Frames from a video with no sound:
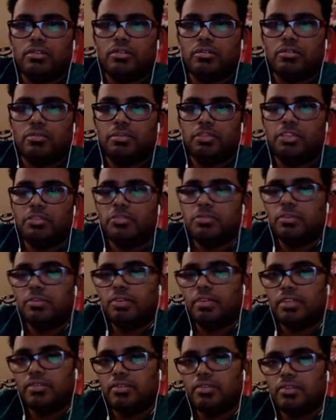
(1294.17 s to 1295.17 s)
please provide
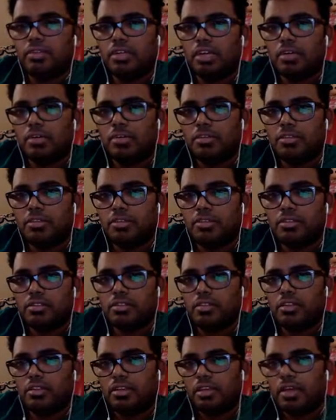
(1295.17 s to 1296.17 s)
your comments
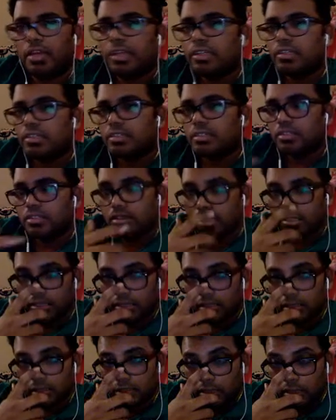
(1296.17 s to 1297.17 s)
and likes,
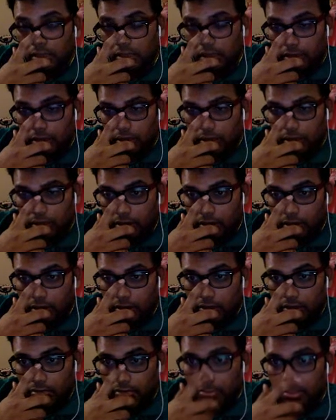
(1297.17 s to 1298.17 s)
and
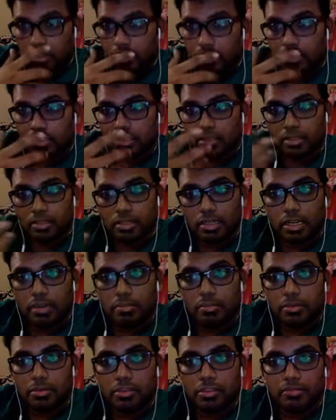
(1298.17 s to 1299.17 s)
please
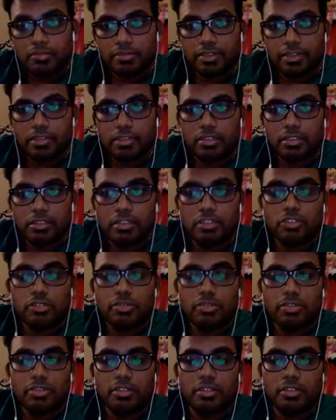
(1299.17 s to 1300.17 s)
comment if anything is to
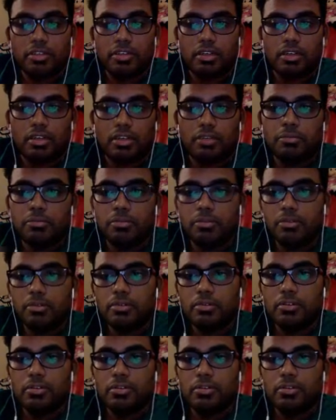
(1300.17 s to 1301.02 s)
be improved.